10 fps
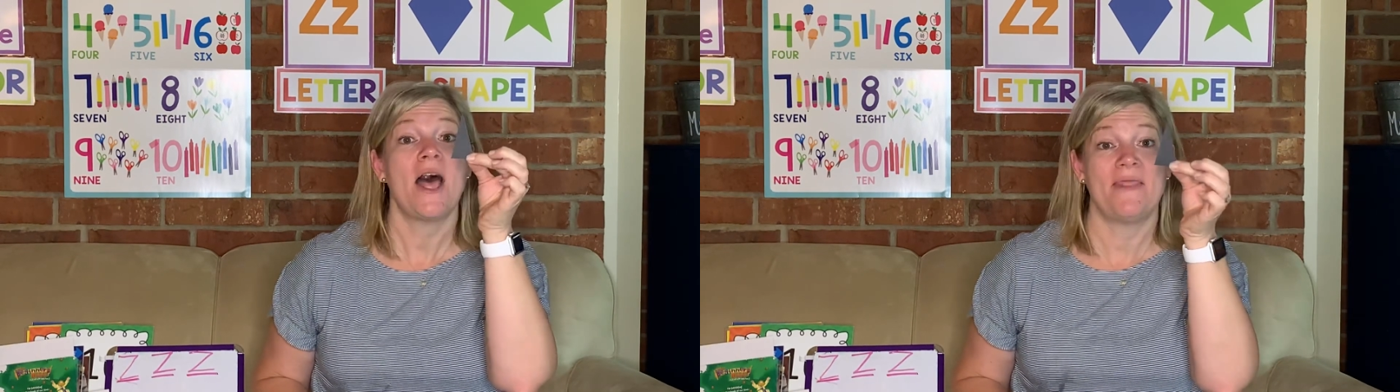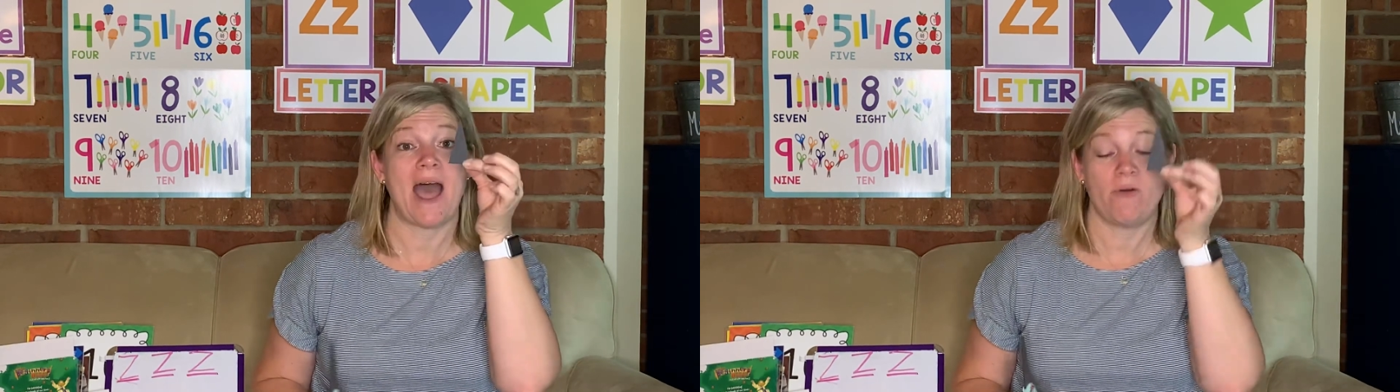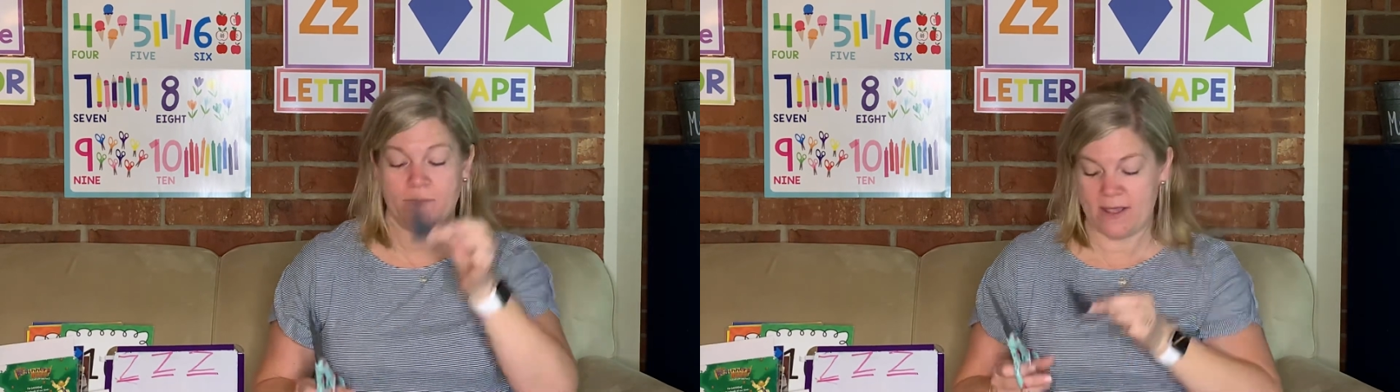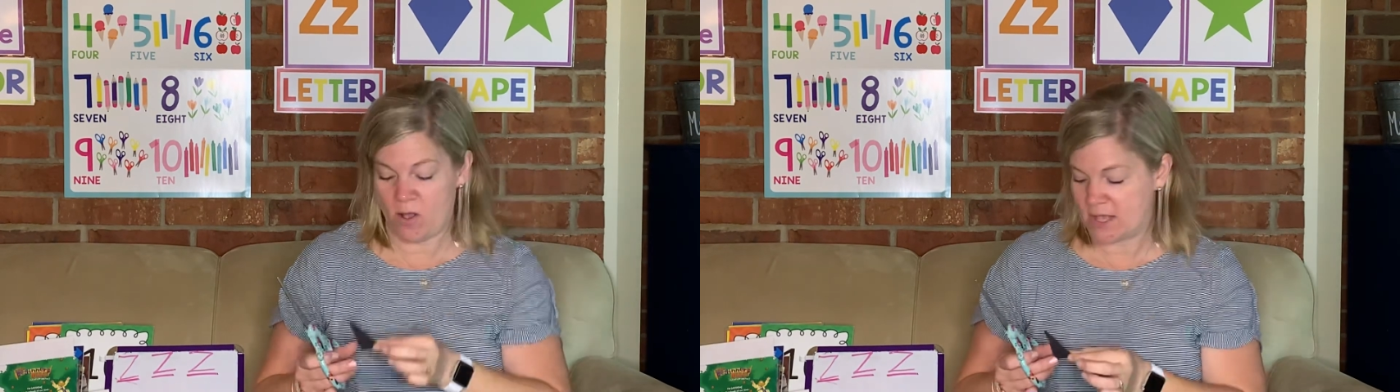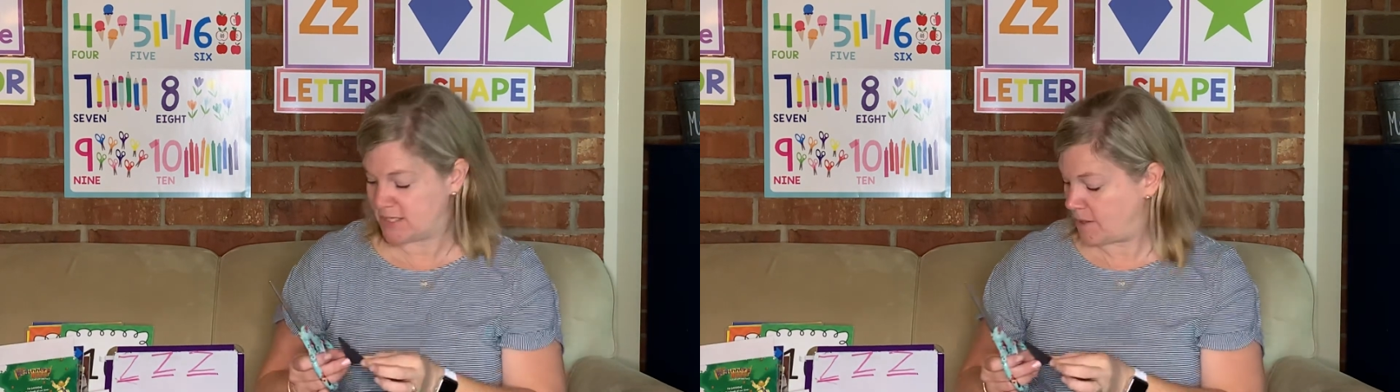that would be
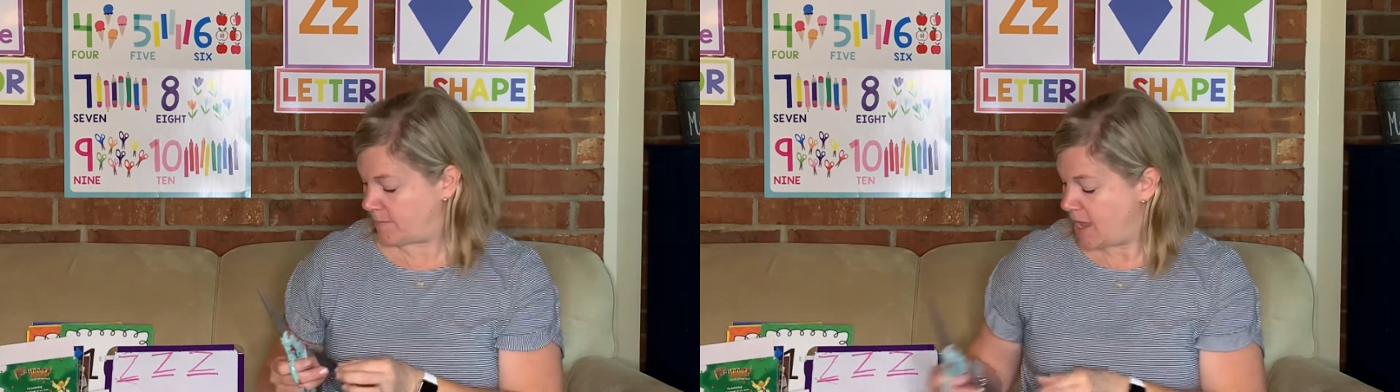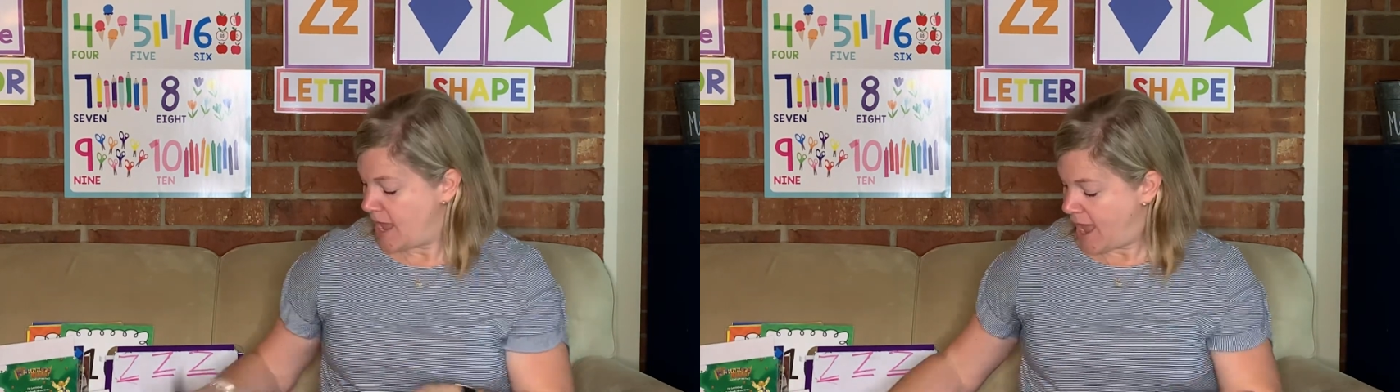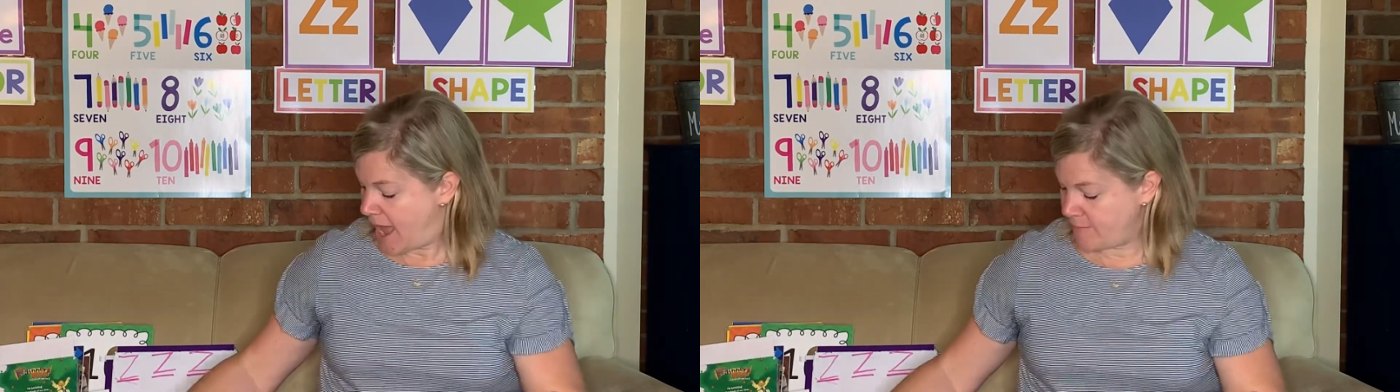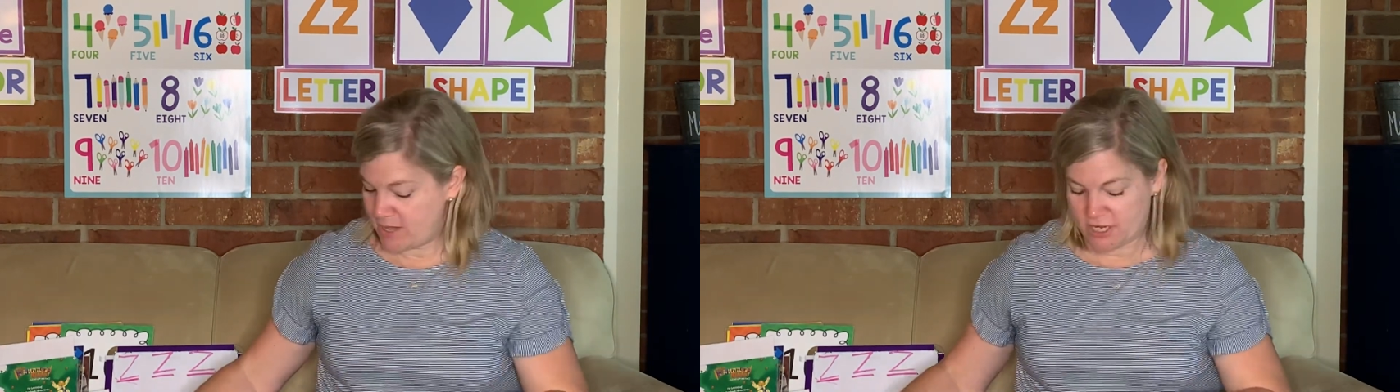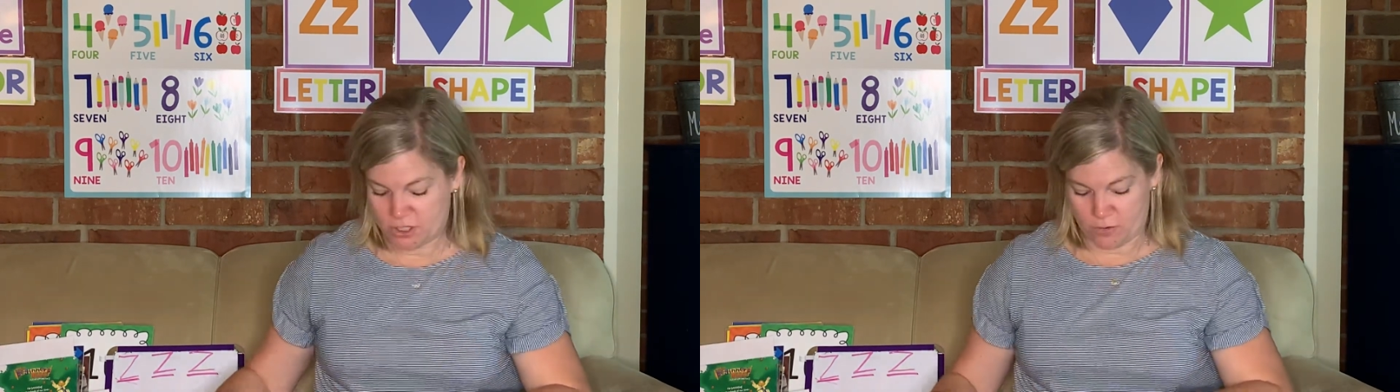awesome. I'm going to do